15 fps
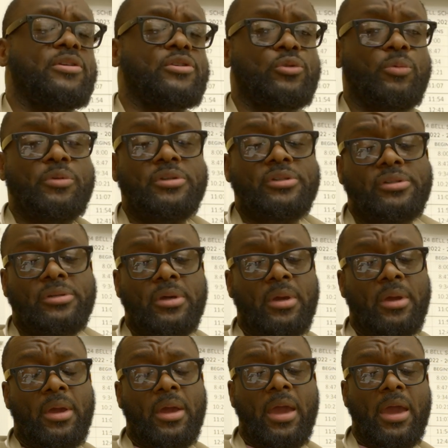students
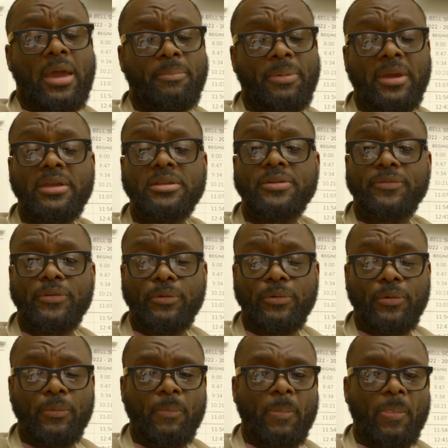and be interviewed.